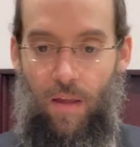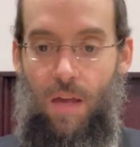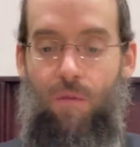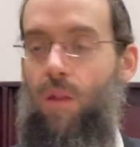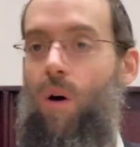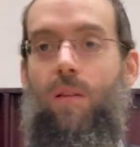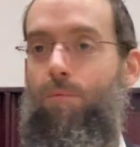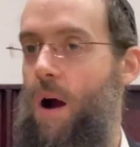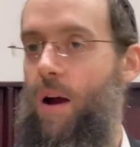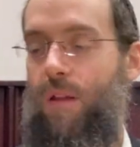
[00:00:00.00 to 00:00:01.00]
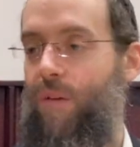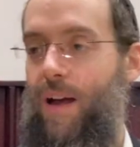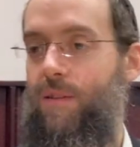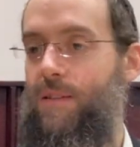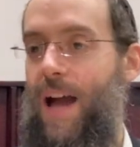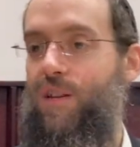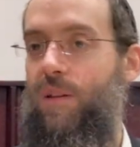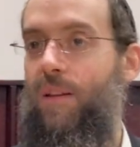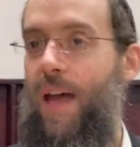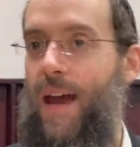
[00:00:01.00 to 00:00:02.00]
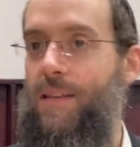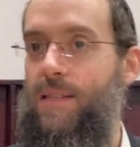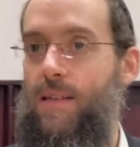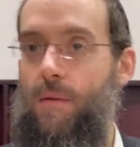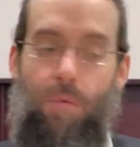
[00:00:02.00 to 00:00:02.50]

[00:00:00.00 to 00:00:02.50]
even though the market value is actually less,